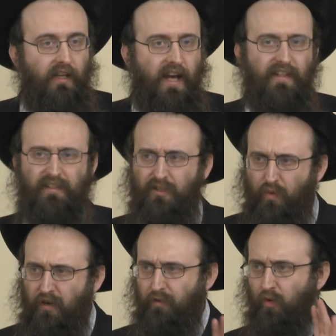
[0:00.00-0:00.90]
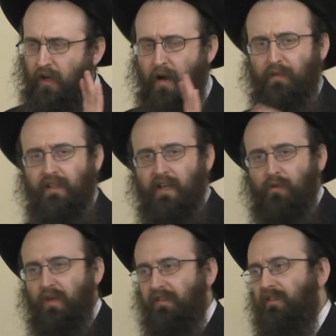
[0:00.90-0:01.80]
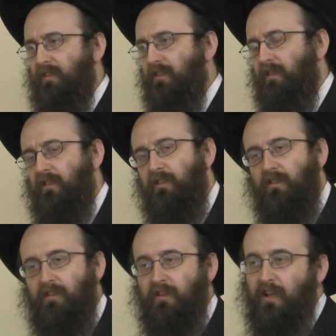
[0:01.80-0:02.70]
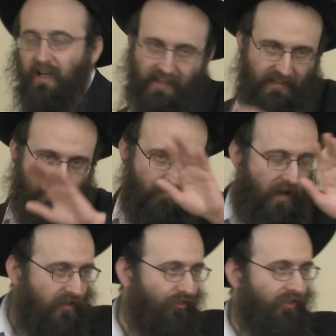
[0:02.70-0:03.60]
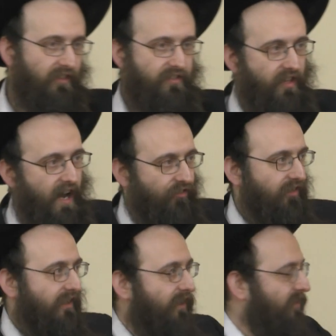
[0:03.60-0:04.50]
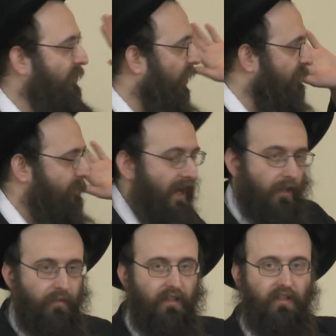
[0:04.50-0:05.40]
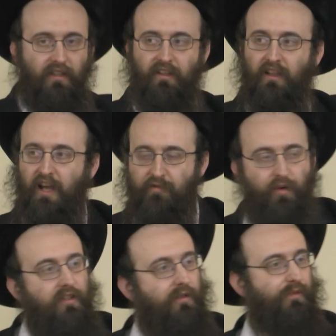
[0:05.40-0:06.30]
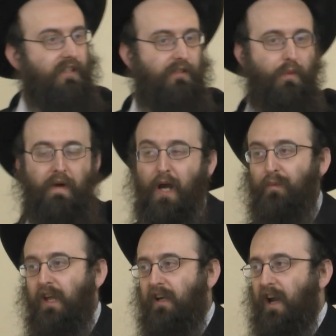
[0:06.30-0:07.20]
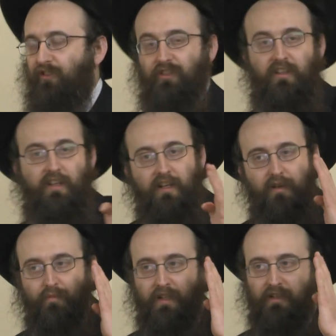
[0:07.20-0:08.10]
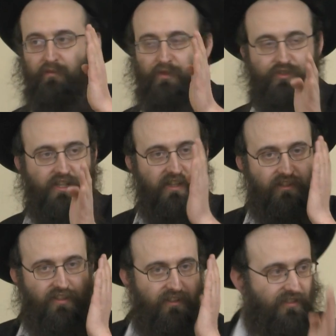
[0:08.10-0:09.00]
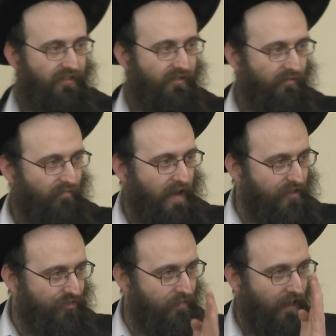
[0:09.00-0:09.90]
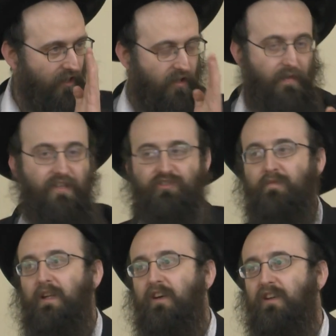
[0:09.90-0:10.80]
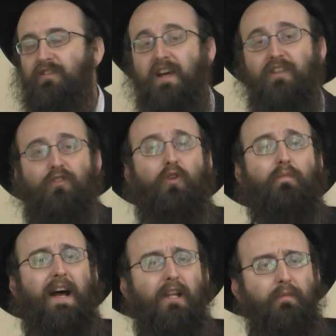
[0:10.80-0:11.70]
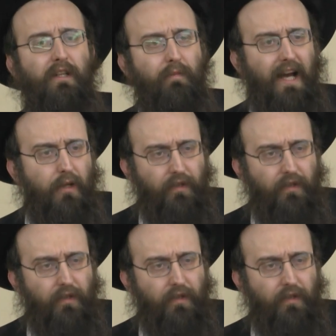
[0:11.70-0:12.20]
And this is one of the more complicated ones. Never mind the Shittas Rashi that doesn't hold of Baila Be'ir, and a lot of places can say to be machmal like Rashi, but we're sticking to the mainstream halacha. Mainstream halacha is a heter called Baila Be'ir. Baila